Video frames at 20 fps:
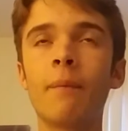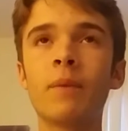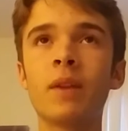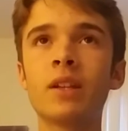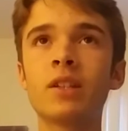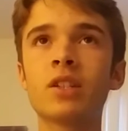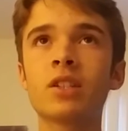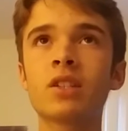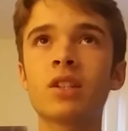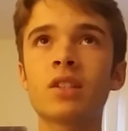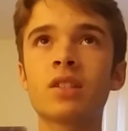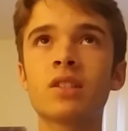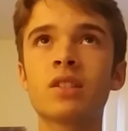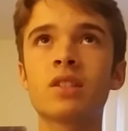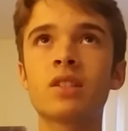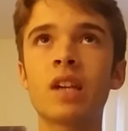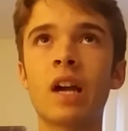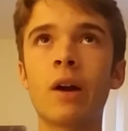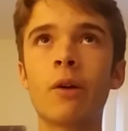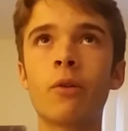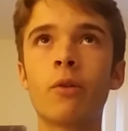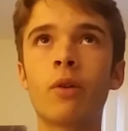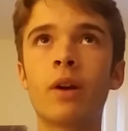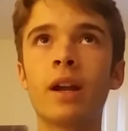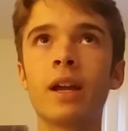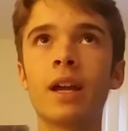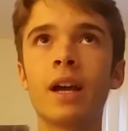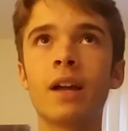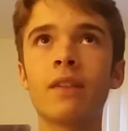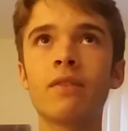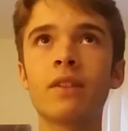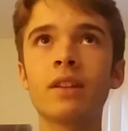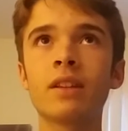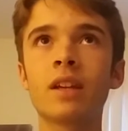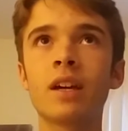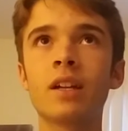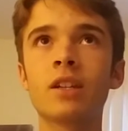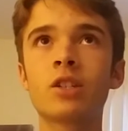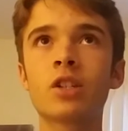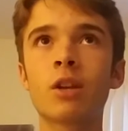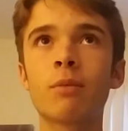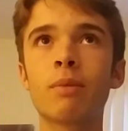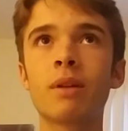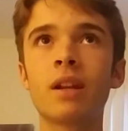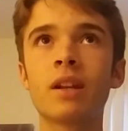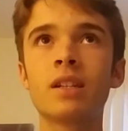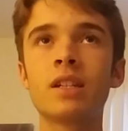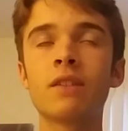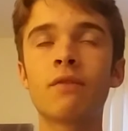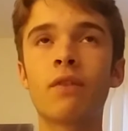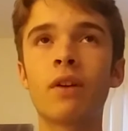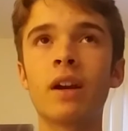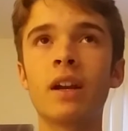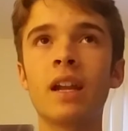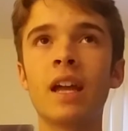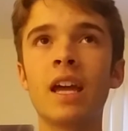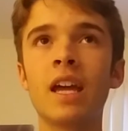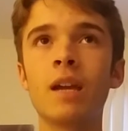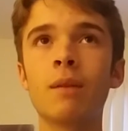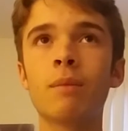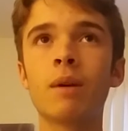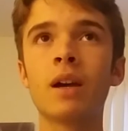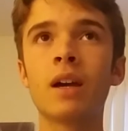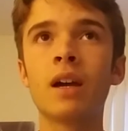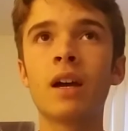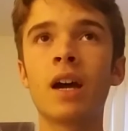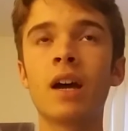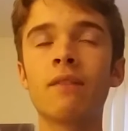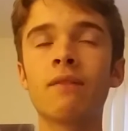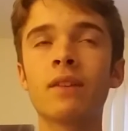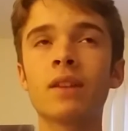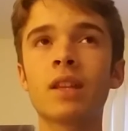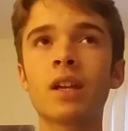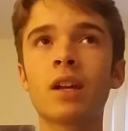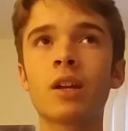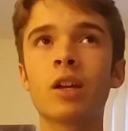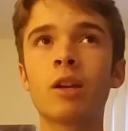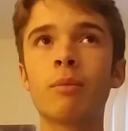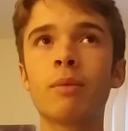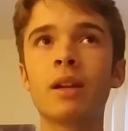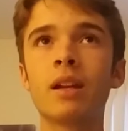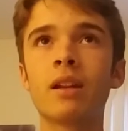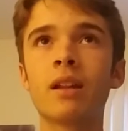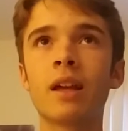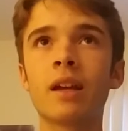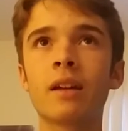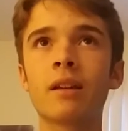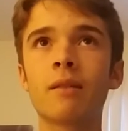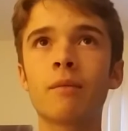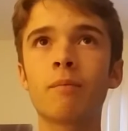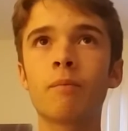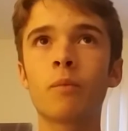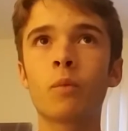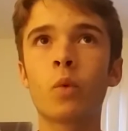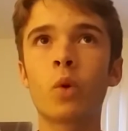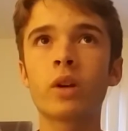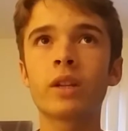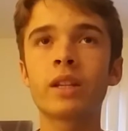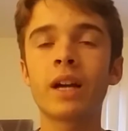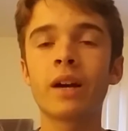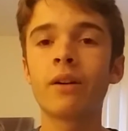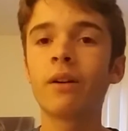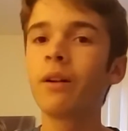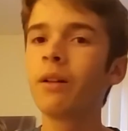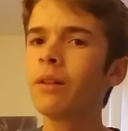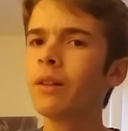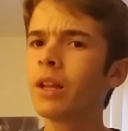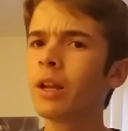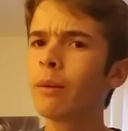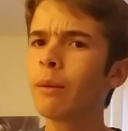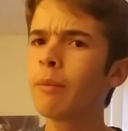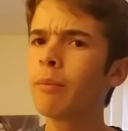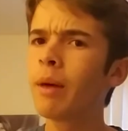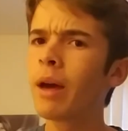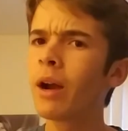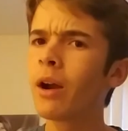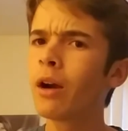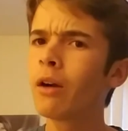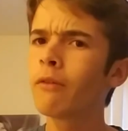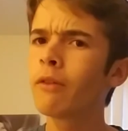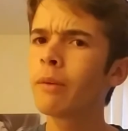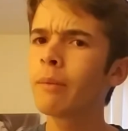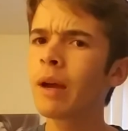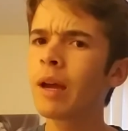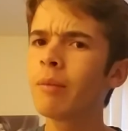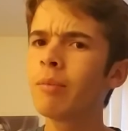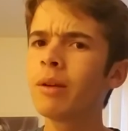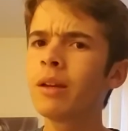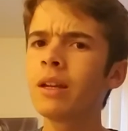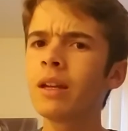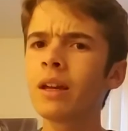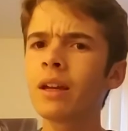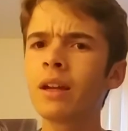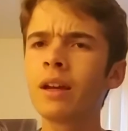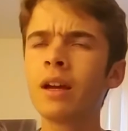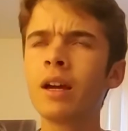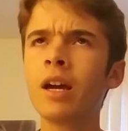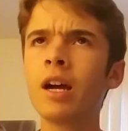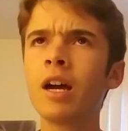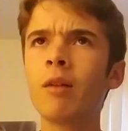It just doesn't sound right. I think that it should have been a different name. I think that it could have been like worked out a little bit better, in my opinion.